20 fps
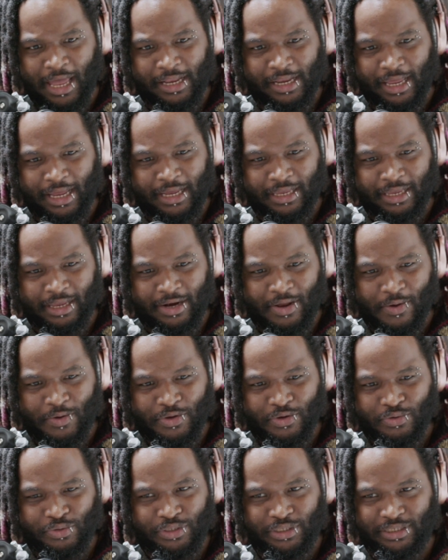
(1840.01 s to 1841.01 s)
Like,
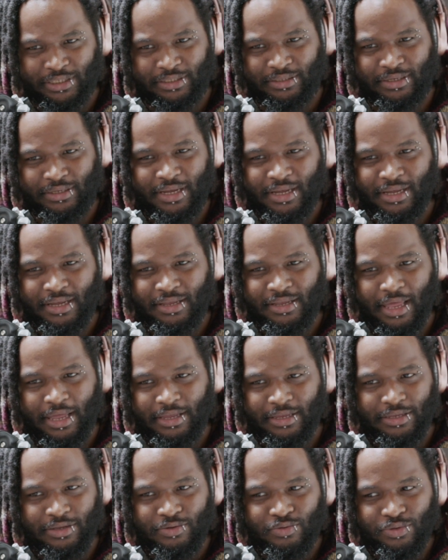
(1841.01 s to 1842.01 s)
you just,
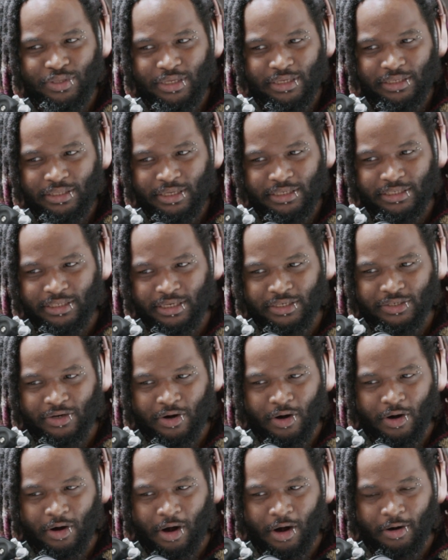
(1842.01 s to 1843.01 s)
these things
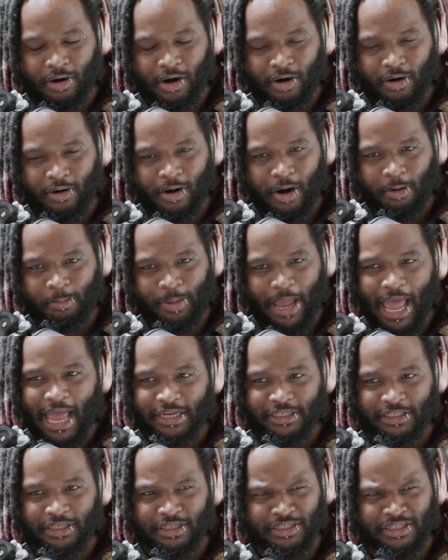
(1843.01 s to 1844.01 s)
are
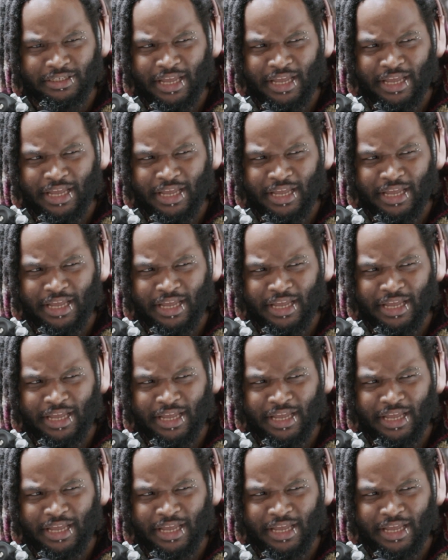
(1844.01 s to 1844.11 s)
passions,